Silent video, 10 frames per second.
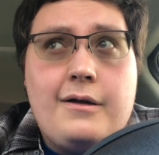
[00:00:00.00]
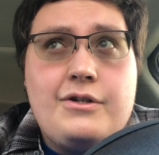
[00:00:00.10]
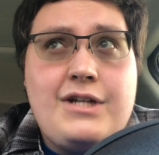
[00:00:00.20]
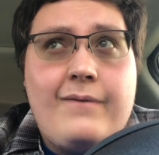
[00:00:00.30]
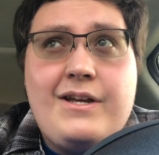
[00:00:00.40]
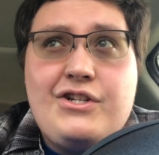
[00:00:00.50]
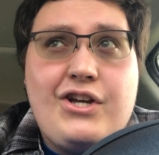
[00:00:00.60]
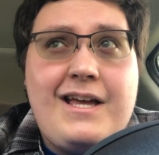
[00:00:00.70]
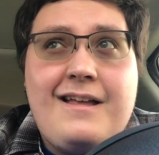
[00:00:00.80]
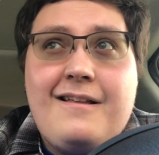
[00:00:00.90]
Chevy
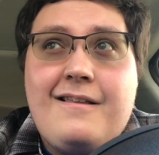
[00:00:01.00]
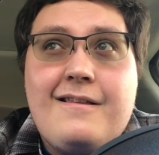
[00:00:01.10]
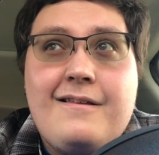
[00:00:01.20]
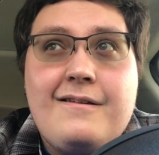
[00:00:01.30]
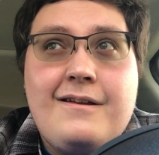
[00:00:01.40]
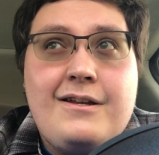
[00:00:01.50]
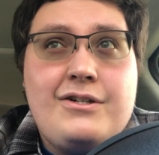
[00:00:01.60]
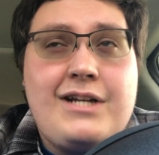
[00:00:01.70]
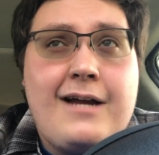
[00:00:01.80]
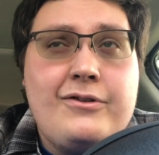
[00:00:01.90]
Chase,
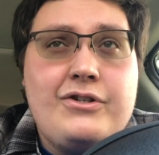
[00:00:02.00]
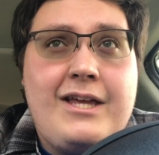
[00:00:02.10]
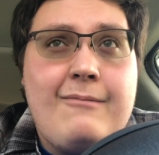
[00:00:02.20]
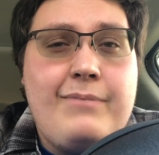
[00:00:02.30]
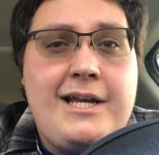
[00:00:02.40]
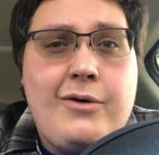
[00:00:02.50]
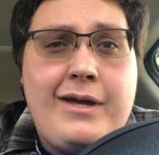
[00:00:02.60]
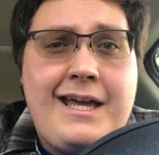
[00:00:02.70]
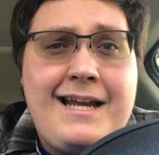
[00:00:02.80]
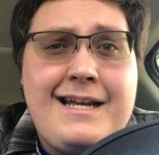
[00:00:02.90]
Childish Gambino,
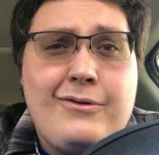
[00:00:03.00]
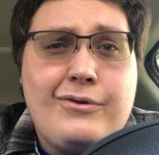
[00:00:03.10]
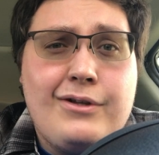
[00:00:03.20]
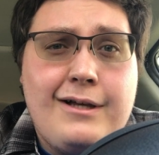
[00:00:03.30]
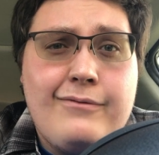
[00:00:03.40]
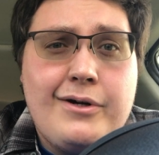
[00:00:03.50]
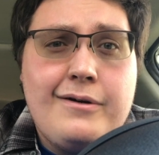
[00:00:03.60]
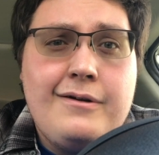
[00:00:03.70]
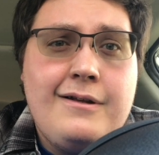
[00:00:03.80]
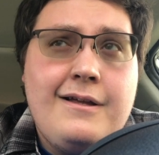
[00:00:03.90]
aka Donald
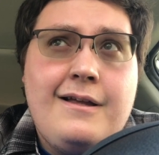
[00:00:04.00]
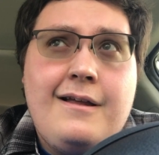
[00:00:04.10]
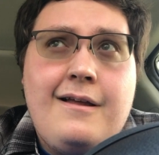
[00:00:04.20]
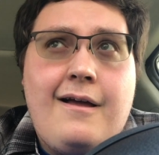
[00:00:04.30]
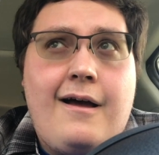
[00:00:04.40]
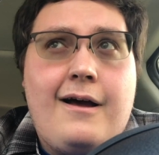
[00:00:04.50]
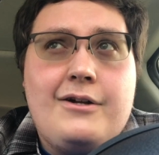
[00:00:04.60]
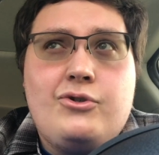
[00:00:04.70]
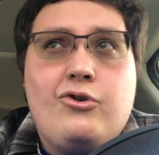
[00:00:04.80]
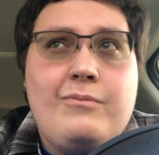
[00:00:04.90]
Glover,
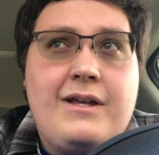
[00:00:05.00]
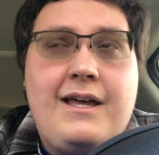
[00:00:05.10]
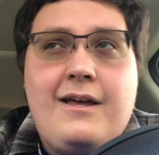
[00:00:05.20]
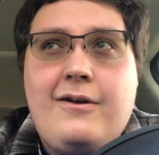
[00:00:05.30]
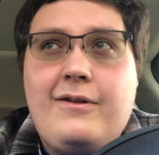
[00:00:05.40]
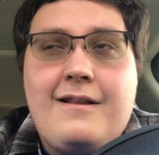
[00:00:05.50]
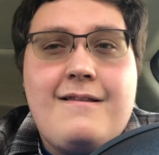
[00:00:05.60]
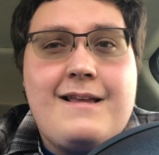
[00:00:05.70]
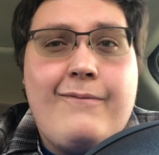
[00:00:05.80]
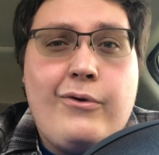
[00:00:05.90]
Joel McHale, and
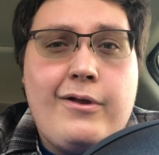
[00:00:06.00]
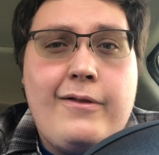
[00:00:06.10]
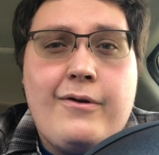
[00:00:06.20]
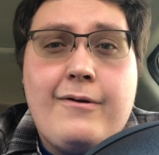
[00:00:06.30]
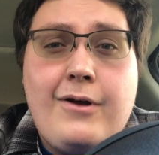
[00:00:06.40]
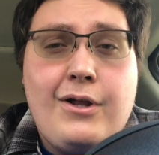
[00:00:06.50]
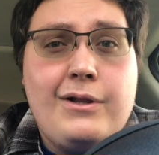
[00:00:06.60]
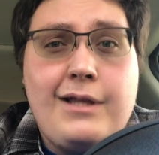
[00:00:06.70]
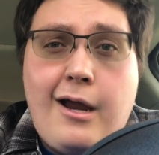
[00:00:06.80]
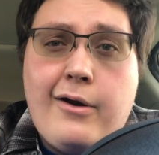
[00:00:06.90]
several other
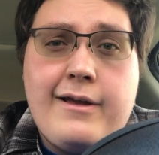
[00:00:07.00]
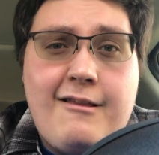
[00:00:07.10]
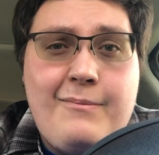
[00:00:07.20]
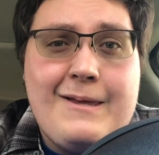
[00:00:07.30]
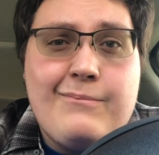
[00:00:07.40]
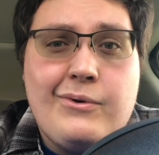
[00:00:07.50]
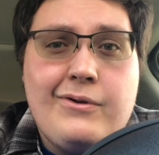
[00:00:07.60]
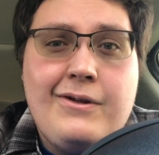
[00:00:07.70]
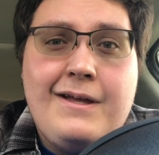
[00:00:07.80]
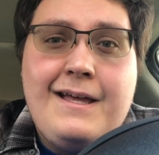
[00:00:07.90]
hilarious
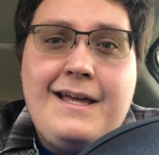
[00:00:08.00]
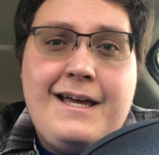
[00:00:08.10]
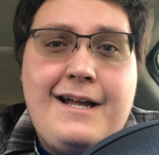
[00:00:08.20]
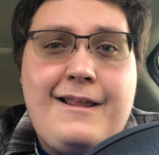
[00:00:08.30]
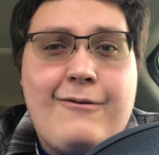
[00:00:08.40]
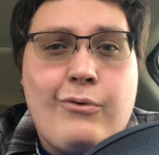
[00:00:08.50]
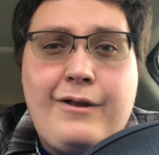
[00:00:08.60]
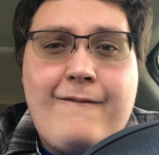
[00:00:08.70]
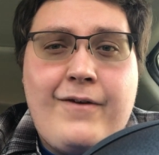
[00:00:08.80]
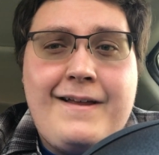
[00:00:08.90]
people. It's a
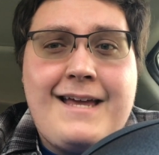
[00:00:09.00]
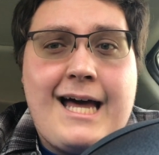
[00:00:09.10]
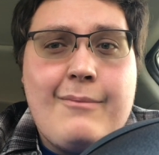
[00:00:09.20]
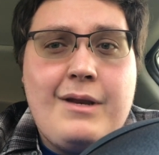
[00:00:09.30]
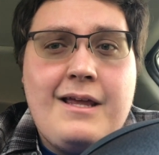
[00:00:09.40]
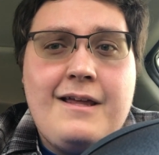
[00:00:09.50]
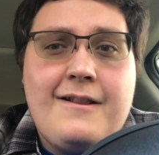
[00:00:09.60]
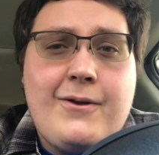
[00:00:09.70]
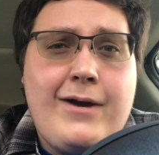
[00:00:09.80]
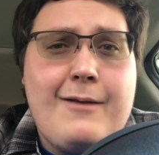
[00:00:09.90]
really funny comedy. It's
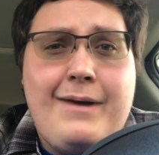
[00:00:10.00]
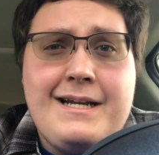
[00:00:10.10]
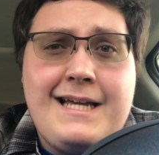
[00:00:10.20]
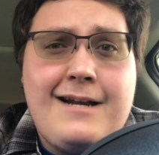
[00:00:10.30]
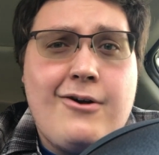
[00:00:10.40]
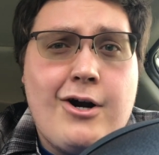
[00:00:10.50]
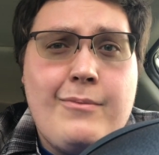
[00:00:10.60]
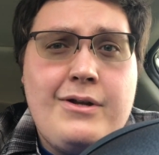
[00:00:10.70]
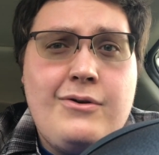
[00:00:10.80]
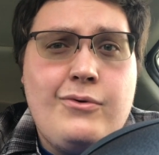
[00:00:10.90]
created by Dan
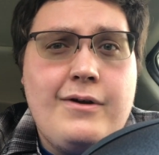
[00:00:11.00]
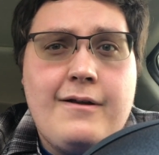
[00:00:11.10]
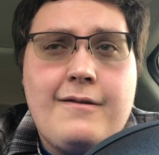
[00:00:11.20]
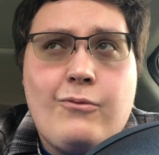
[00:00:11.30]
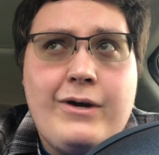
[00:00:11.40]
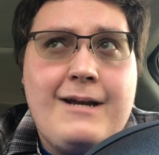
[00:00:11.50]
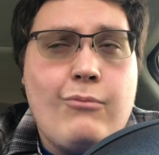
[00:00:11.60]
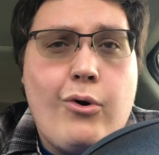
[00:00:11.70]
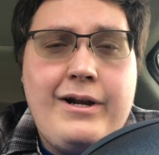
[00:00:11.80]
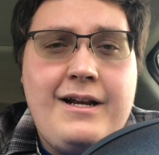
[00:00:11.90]
Harmon, who does Rick and
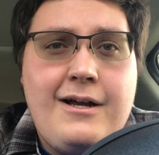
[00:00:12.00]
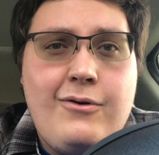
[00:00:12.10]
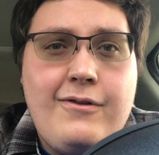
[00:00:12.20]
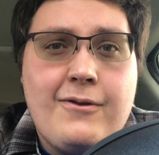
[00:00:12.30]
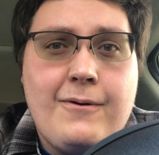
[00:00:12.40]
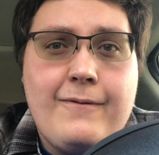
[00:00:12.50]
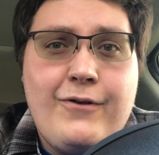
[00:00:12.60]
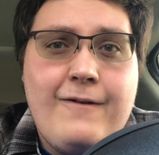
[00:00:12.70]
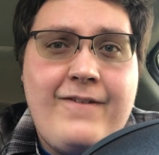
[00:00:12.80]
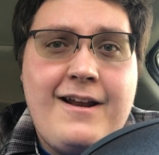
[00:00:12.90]
Morty now, so if you're
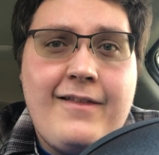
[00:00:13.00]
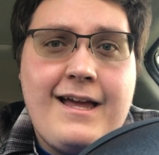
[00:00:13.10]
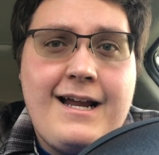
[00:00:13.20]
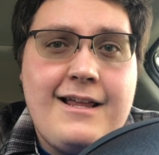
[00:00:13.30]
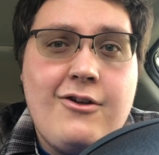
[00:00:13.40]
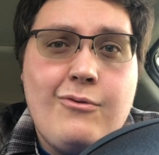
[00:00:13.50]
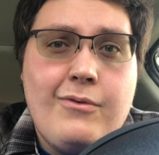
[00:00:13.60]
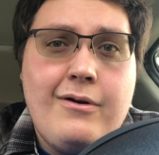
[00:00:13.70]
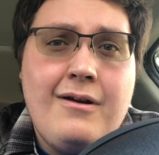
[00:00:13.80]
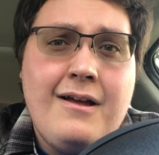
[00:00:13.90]
a fan of that kind of
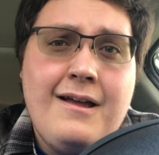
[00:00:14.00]
humor,